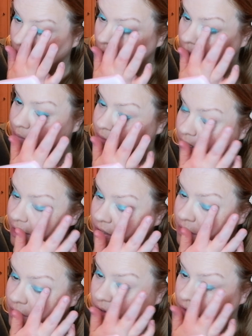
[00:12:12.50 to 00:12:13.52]
And I'm like,
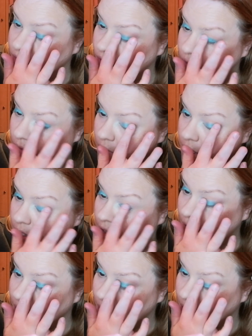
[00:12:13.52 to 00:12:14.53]
screw
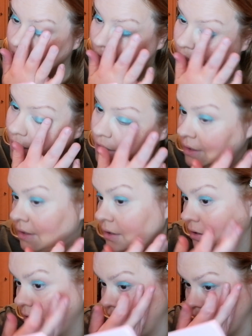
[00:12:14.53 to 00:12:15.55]
that.
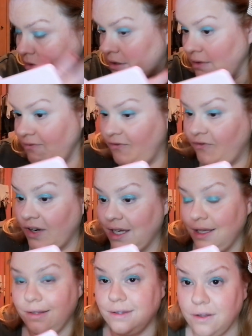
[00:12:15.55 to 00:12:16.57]
I
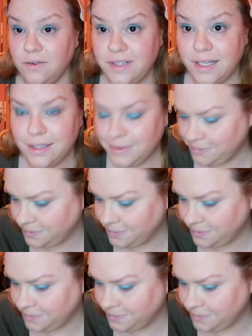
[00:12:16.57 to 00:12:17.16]
freaking love it.